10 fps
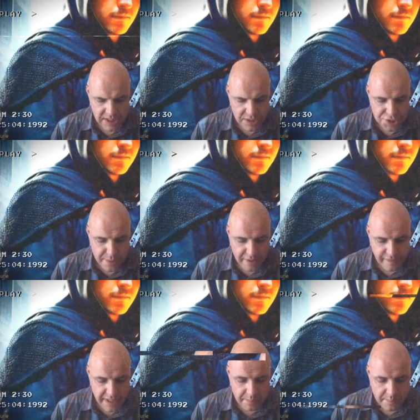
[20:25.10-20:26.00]
Since you
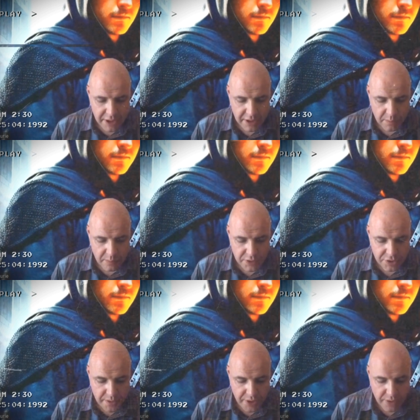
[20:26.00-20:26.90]
have kept my
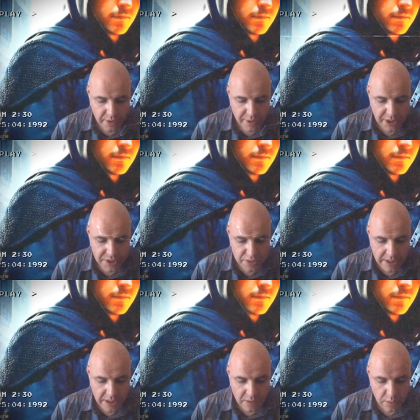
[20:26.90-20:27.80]
command to endure
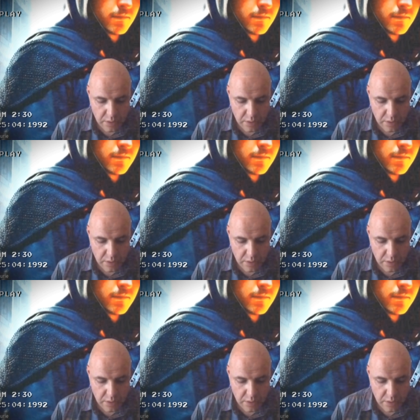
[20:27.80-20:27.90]
patiently,